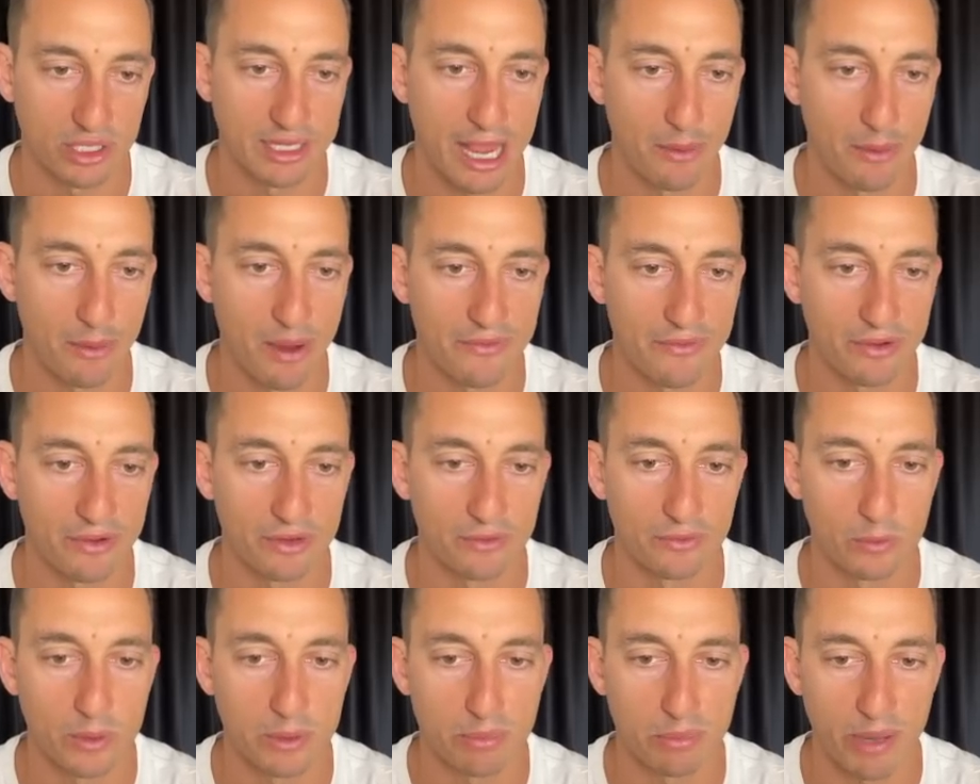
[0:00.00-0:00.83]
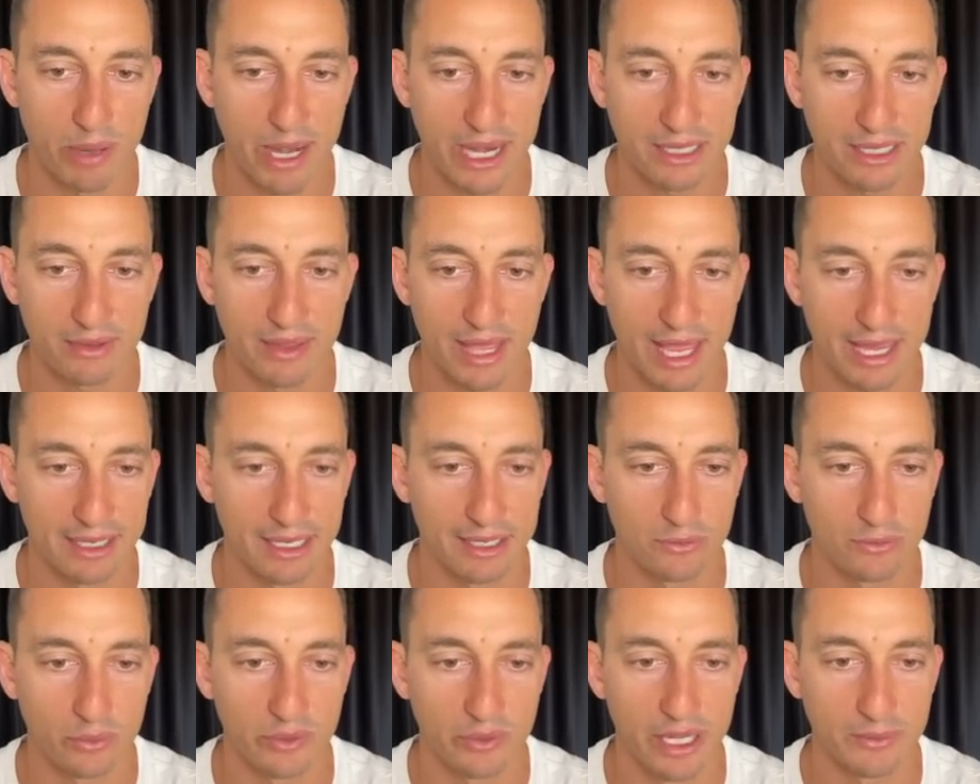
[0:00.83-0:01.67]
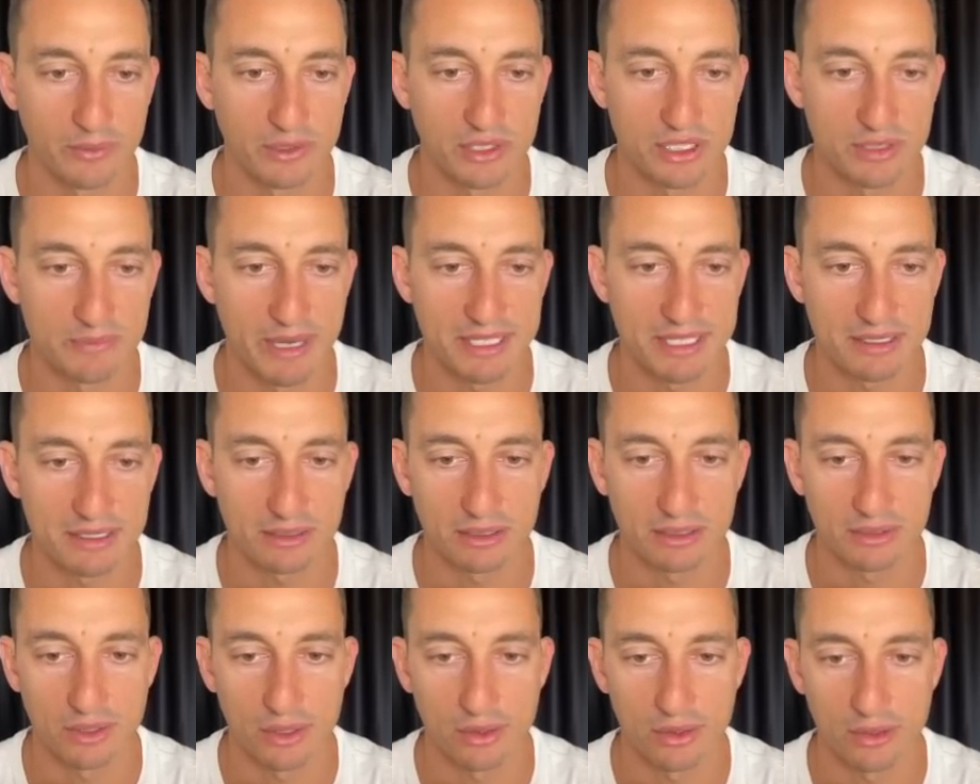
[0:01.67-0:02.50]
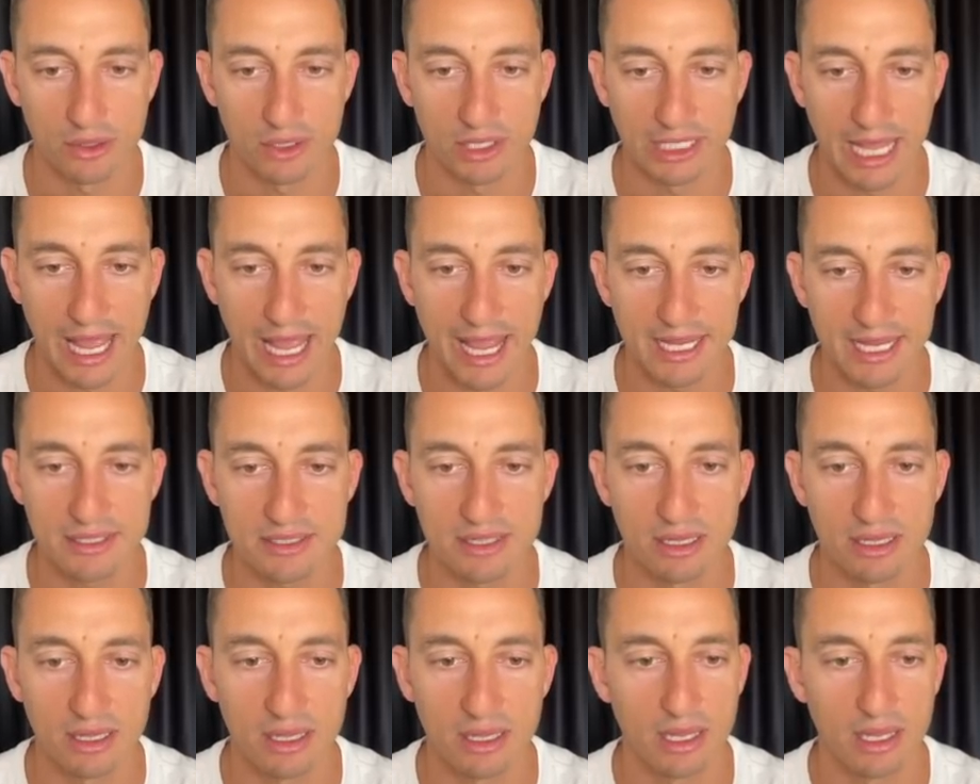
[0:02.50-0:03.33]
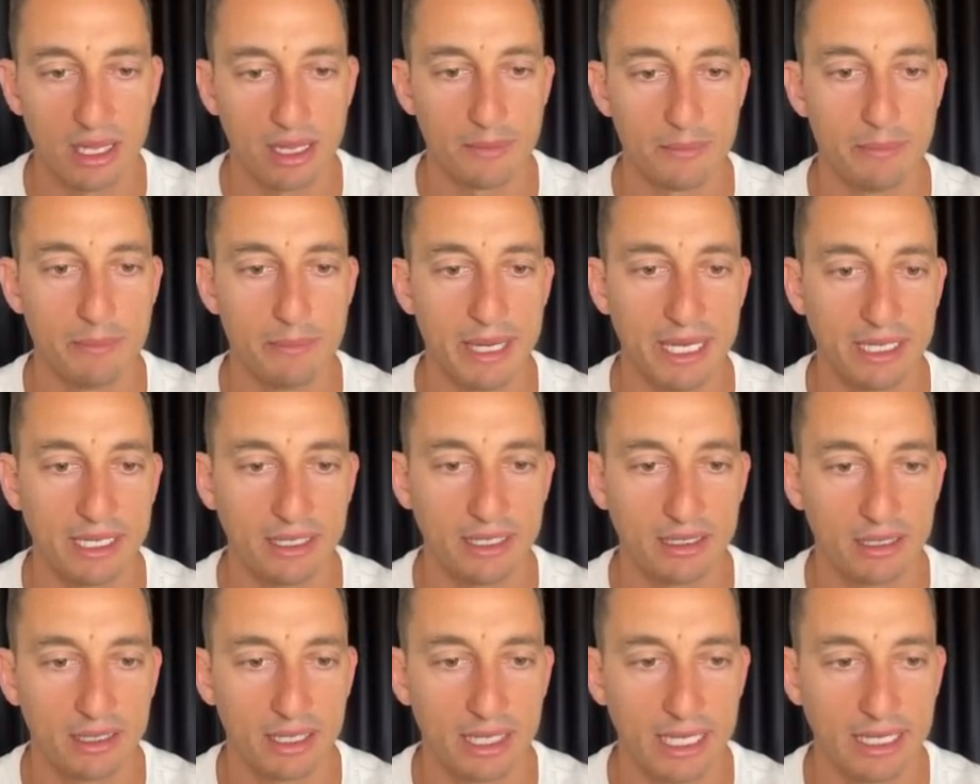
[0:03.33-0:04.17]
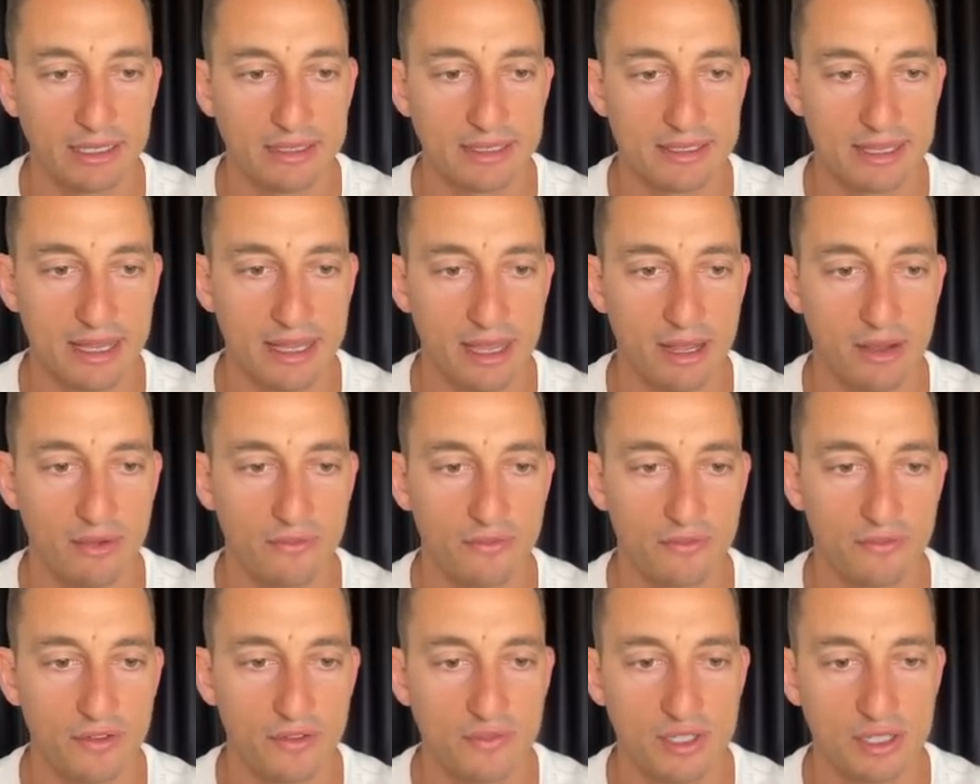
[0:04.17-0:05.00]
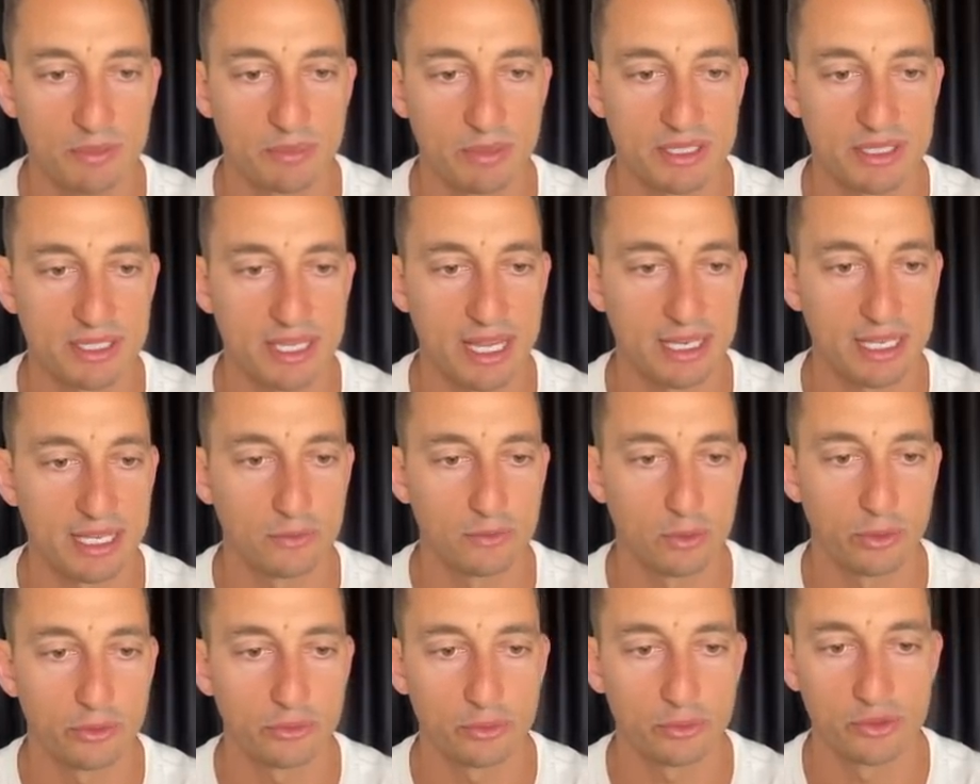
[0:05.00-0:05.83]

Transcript: However, if we break that level there, which is basically the 38, meaning it is our 50% level through